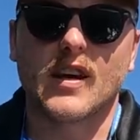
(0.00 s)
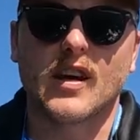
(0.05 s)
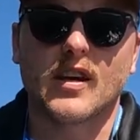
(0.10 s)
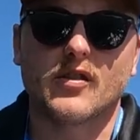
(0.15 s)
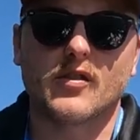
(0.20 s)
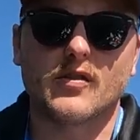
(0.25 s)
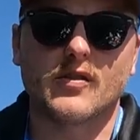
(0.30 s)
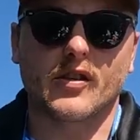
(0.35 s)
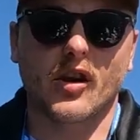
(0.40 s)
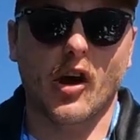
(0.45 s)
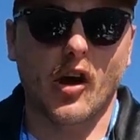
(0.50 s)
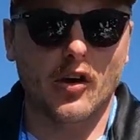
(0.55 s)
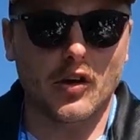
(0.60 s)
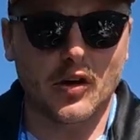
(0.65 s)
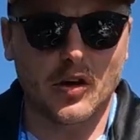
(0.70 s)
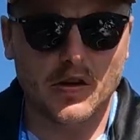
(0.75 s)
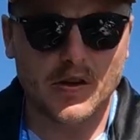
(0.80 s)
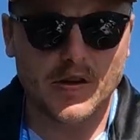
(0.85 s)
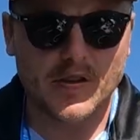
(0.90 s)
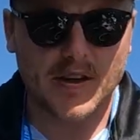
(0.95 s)
Use code
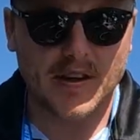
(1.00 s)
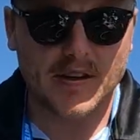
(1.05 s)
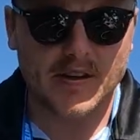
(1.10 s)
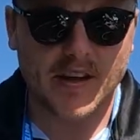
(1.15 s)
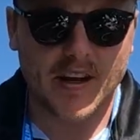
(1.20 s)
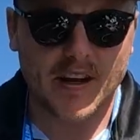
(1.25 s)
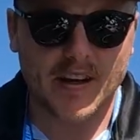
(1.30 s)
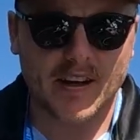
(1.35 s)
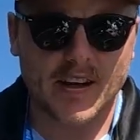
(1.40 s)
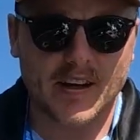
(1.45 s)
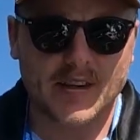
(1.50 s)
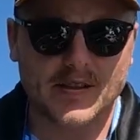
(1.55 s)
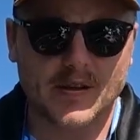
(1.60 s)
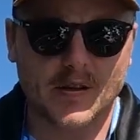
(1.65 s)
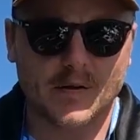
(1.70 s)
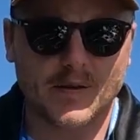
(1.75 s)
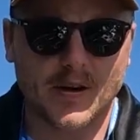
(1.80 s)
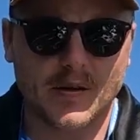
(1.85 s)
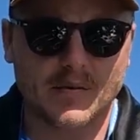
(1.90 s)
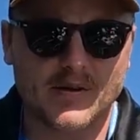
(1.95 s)
Lunatic10 to get
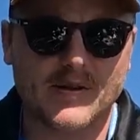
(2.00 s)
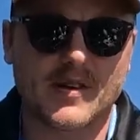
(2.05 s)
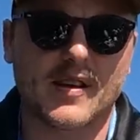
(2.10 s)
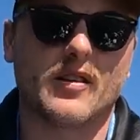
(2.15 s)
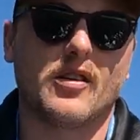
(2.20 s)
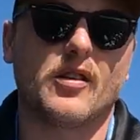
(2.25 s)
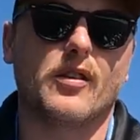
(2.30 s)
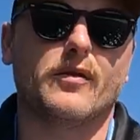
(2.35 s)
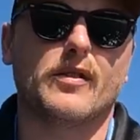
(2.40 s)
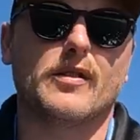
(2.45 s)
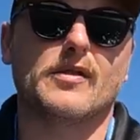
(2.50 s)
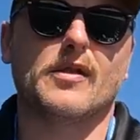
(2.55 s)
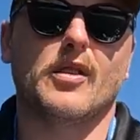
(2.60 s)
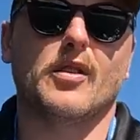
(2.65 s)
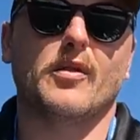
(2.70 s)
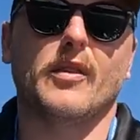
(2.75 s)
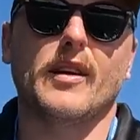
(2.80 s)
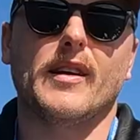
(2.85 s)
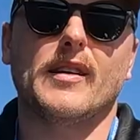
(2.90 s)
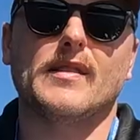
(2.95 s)
yourself 10% off as
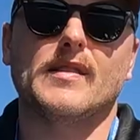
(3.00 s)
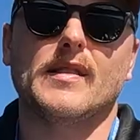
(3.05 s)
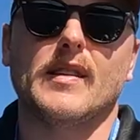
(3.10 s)
always.